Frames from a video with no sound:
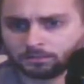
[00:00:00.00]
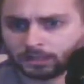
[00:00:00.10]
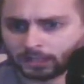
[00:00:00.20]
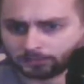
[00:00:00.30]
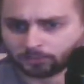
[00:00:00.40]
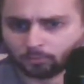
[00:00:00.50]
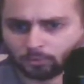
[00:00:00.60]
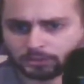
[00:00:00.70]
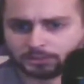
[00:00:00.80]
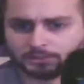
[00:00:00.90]
Yeah, so
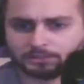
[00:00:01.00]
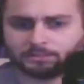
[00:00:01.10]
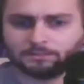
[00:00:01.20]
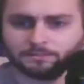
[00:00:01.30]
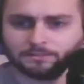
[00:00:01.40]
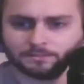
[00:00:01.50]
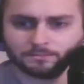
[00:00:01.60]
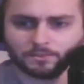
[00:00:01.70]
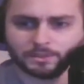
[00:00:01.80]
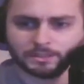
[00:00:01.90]
what
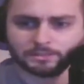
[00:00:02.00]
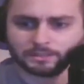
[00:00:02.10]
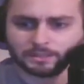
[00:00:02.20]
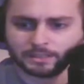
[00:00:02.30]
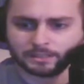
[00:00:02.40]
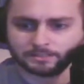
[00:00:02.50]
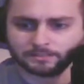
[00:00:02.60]
is that?